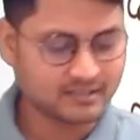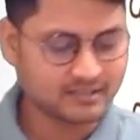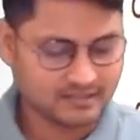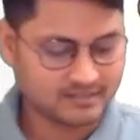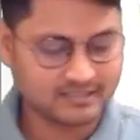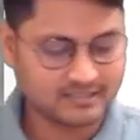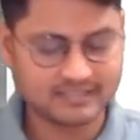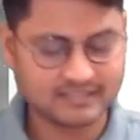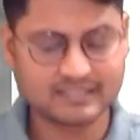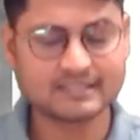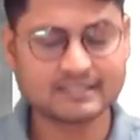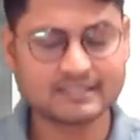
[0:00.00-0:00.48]

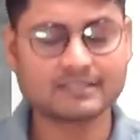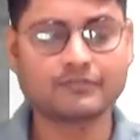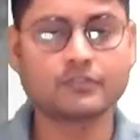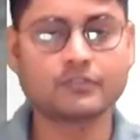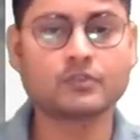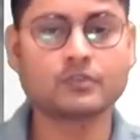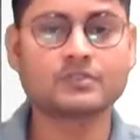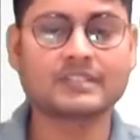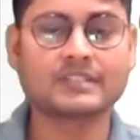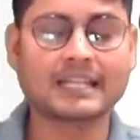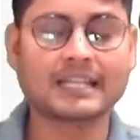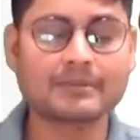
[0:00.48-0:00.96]
this is the
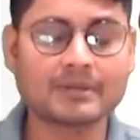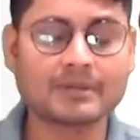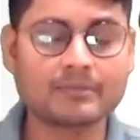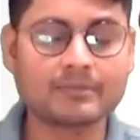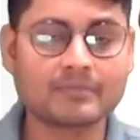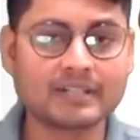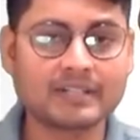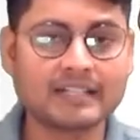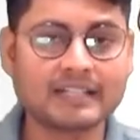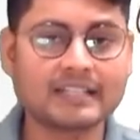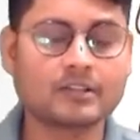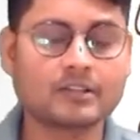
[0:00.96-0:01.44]
4th time
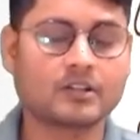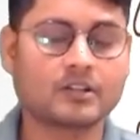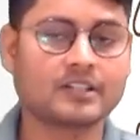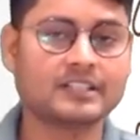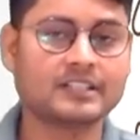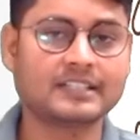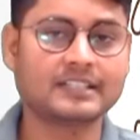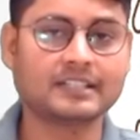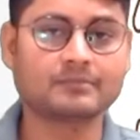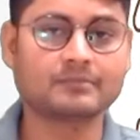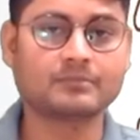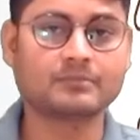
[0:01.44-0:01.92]
I'm reading
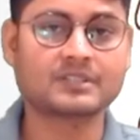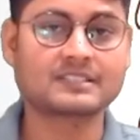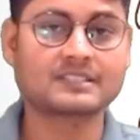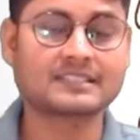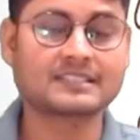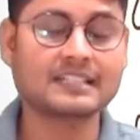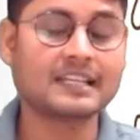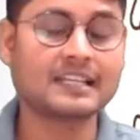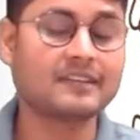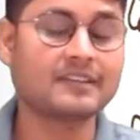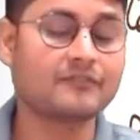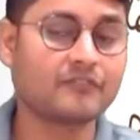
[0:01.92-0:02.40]
auditing, but
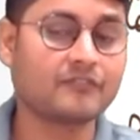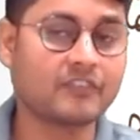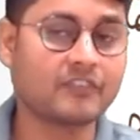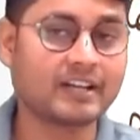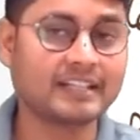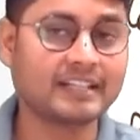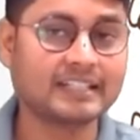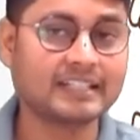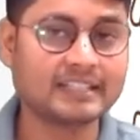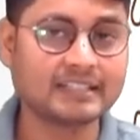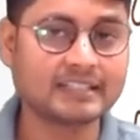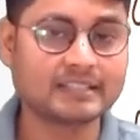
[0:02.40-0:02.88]
still I'm
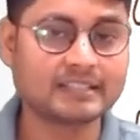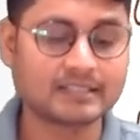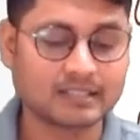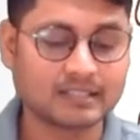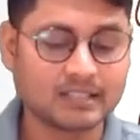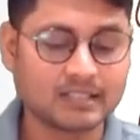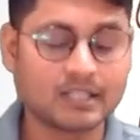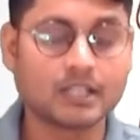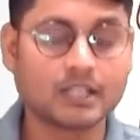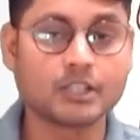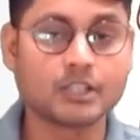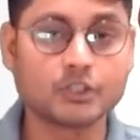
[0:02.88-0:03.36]
finding it
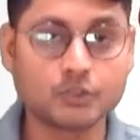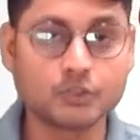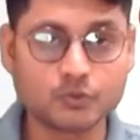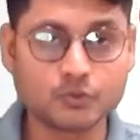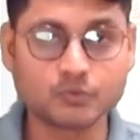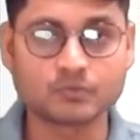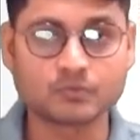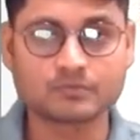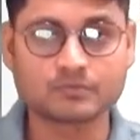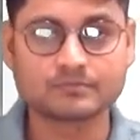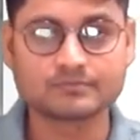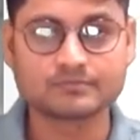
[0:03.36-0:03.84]

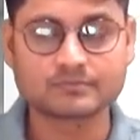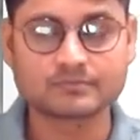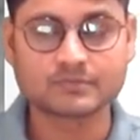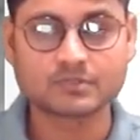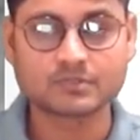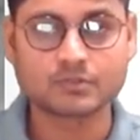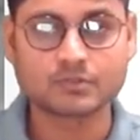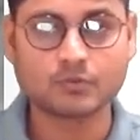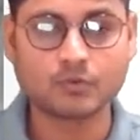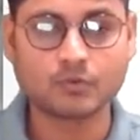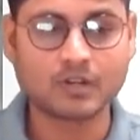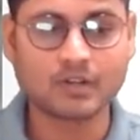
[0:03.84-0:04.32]
new.
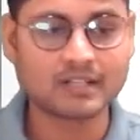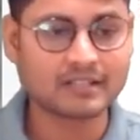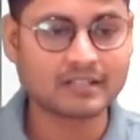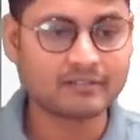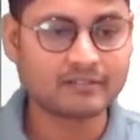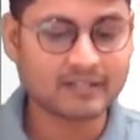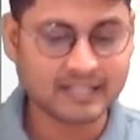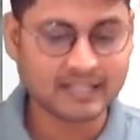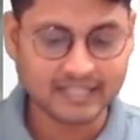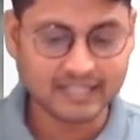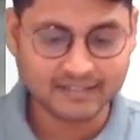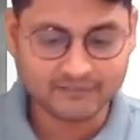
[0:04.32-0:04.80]
So
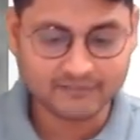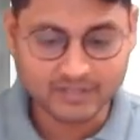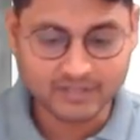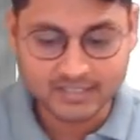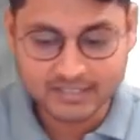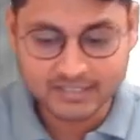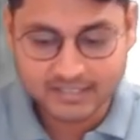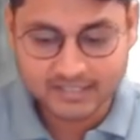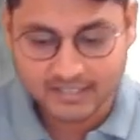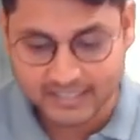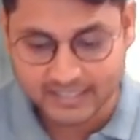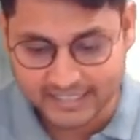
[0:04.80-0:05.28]
whatever I have
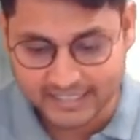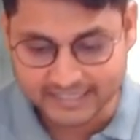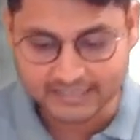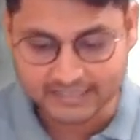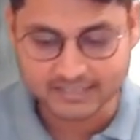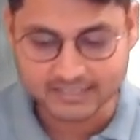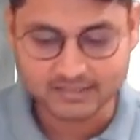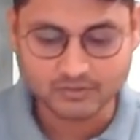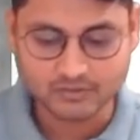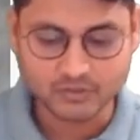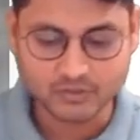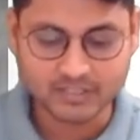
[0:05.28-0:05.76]

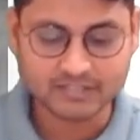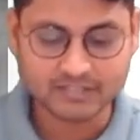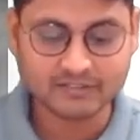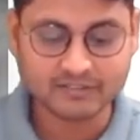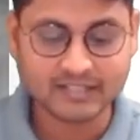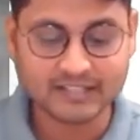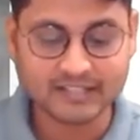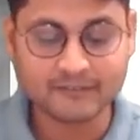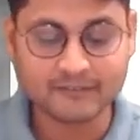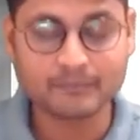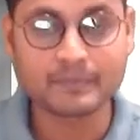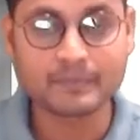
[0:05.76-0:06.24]
underlined, whatever
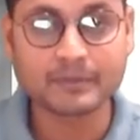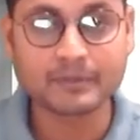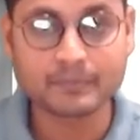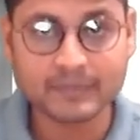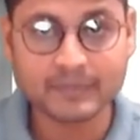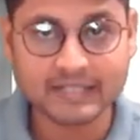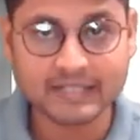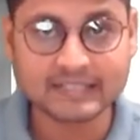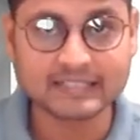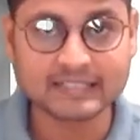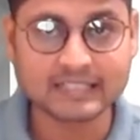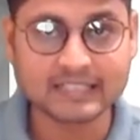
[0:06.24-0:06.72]
I have
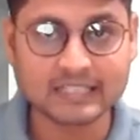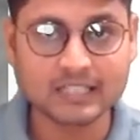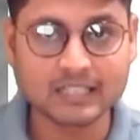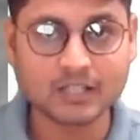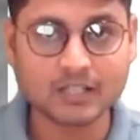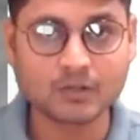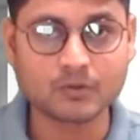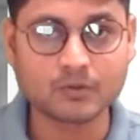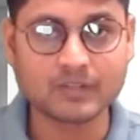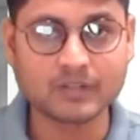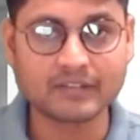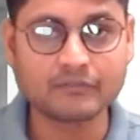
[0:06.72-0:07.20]
prepared till
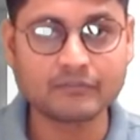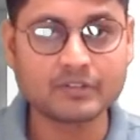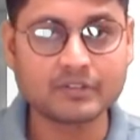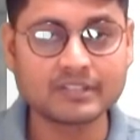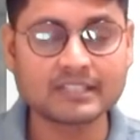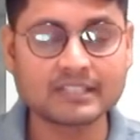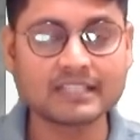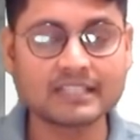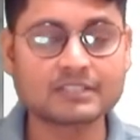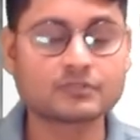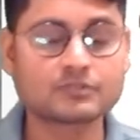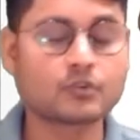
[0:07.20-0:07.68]
now,
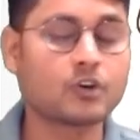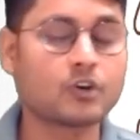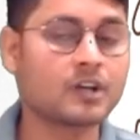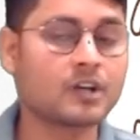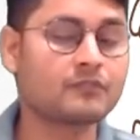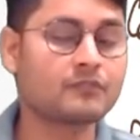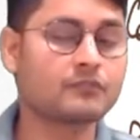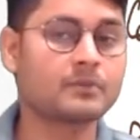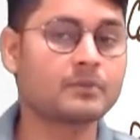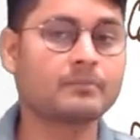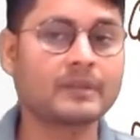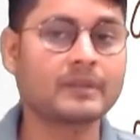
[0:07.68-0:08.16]
everything is
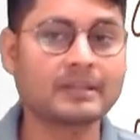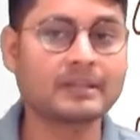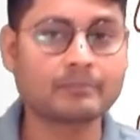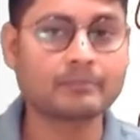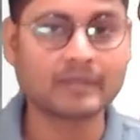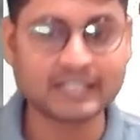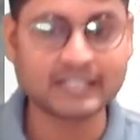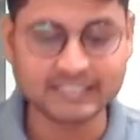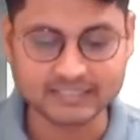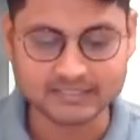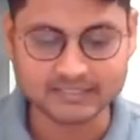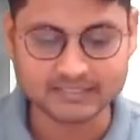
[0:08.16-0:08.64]
gone from my
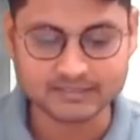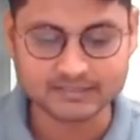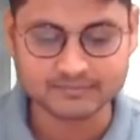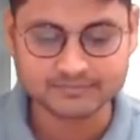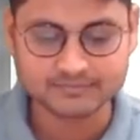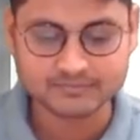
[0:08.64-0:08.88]
mind.